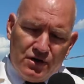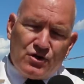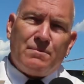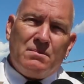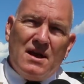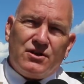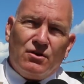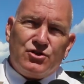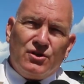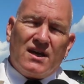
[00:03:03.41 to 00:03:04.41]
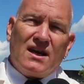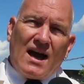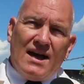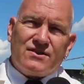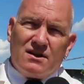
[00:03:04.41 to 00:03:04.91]
and drop in Mentos, you'll get a
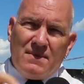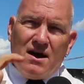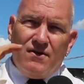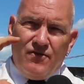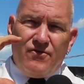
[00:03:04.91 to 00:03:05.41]
geyser about